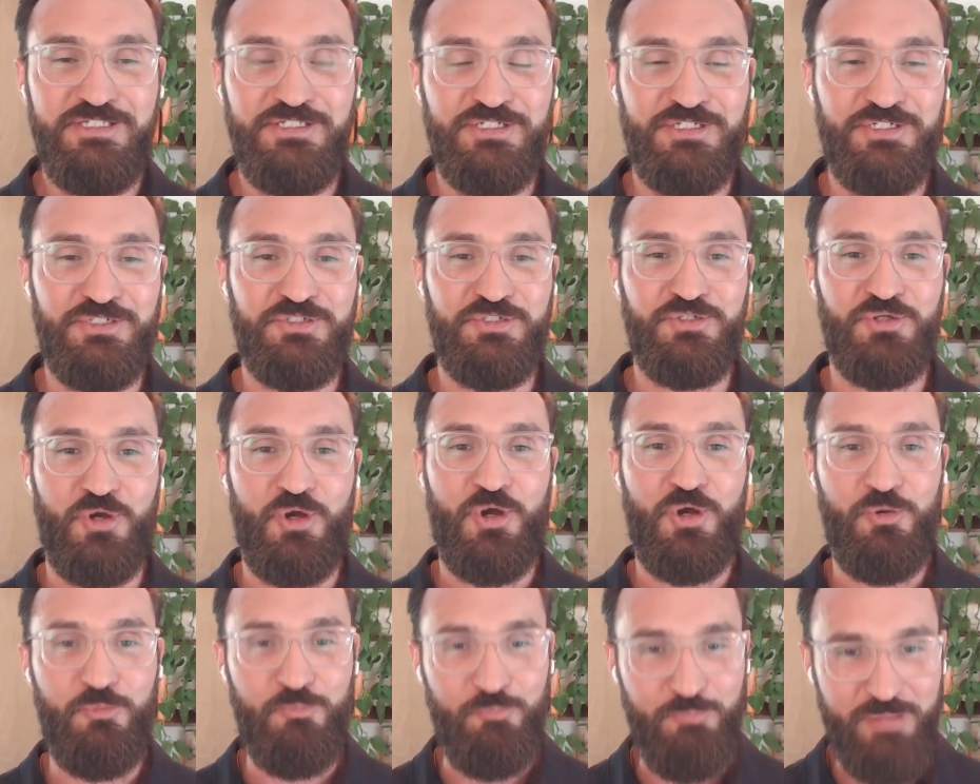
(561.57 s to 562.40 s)
your
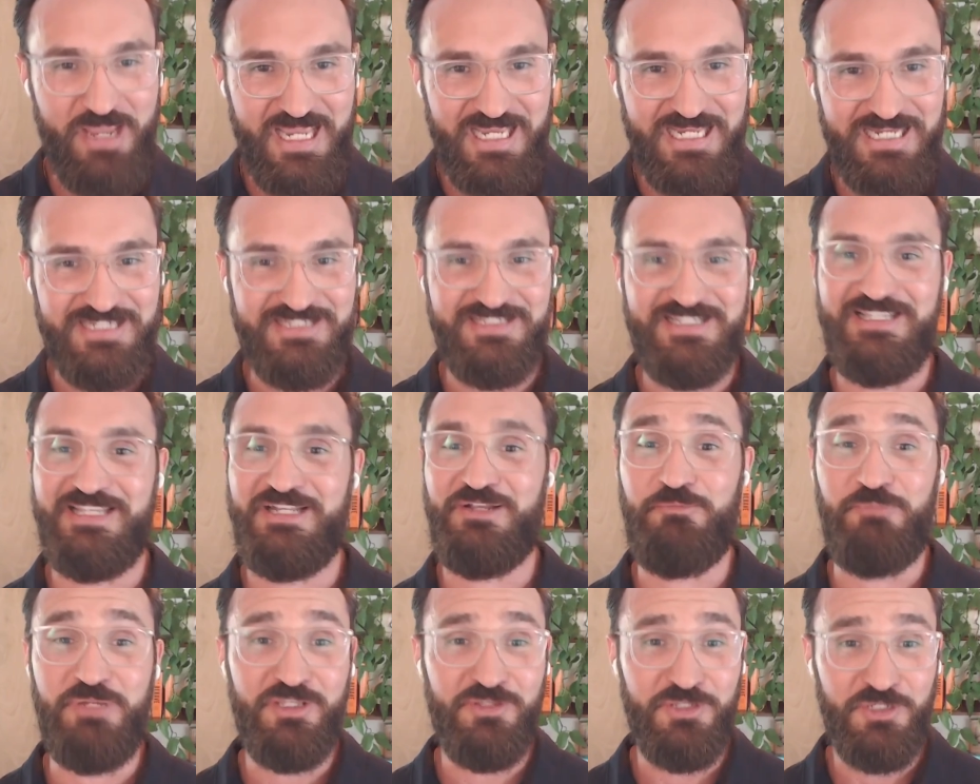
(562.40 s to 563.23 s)
home base and
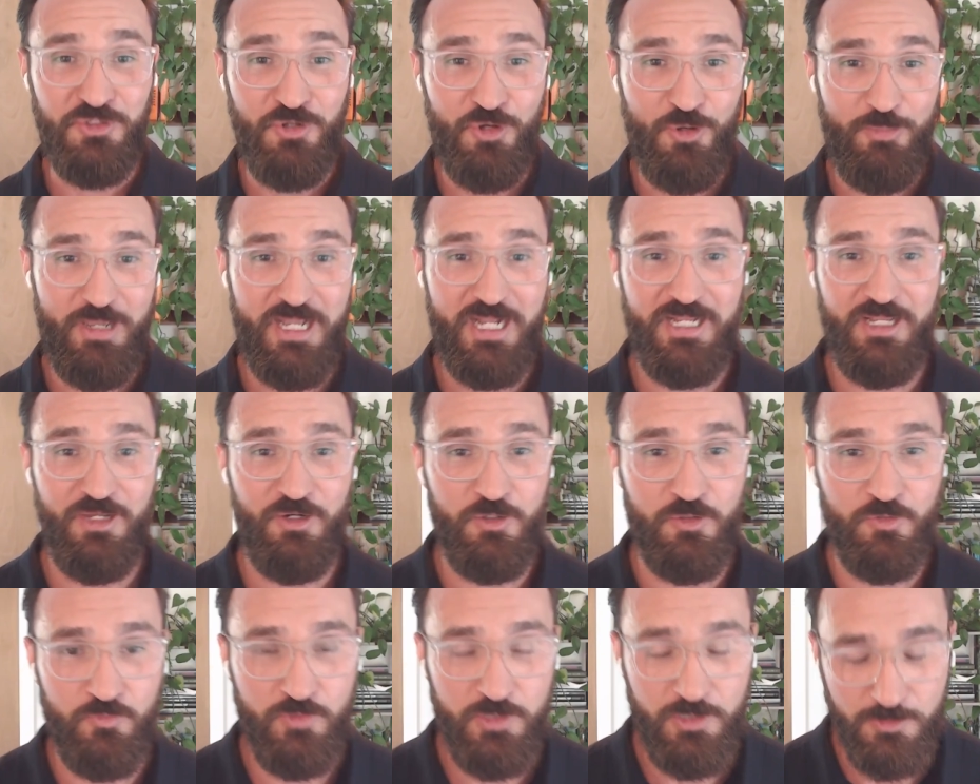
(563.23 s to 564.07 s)
then immediately going back
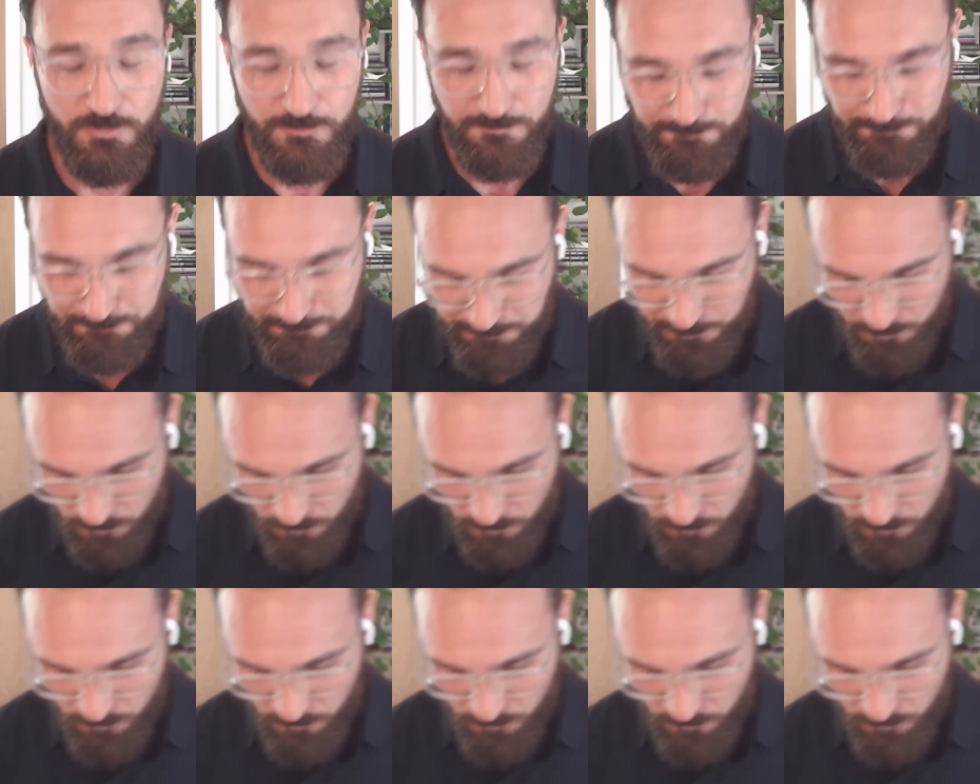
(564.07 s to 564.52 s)
out on the road.